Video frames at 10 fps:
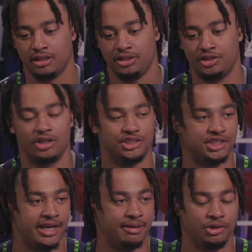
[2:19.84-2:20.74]
You know, a
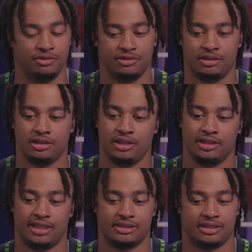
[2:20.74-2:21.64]
chain mover, you
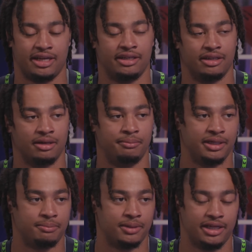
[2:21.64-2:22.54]
like to say, and a
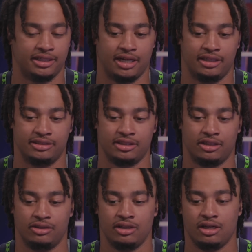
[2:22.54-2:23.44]
big play guy.
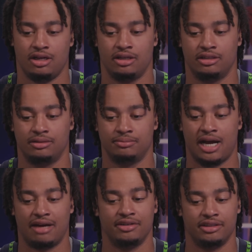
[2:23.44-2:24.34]
So
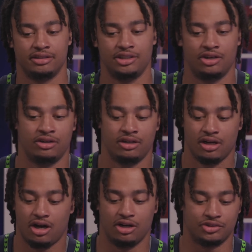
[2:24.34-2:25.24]
having, you know,
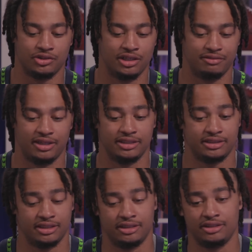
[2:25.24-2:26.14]
all three of us
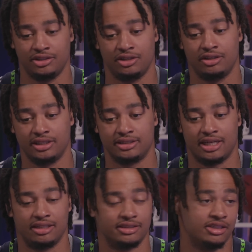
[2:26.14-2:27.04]
and, you know, a
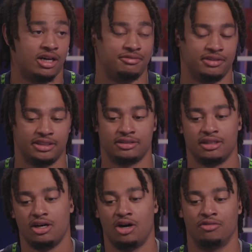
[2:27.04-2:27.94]
talented offense
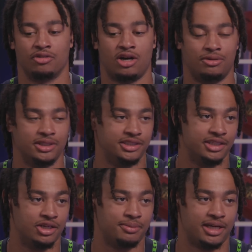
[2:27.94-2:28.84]
overall with
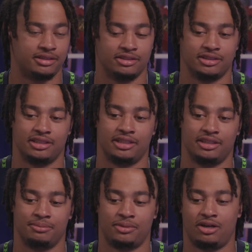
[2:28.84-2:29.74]
Geno back there slinging
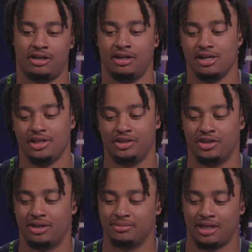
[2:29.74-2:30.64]
the ball, you know,
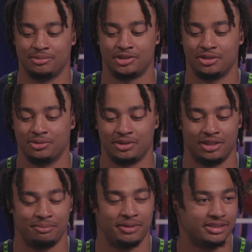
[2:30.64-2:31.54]
I'm sure we're going
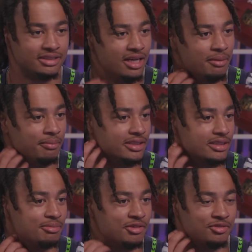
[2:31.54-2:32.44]
to mix
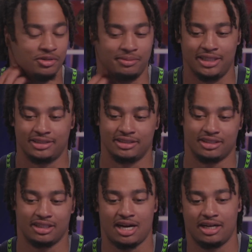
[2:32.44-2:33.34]
up the formations a
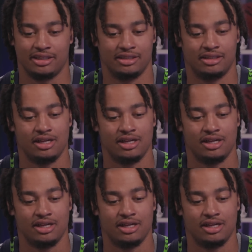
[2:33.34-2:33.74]
lot and,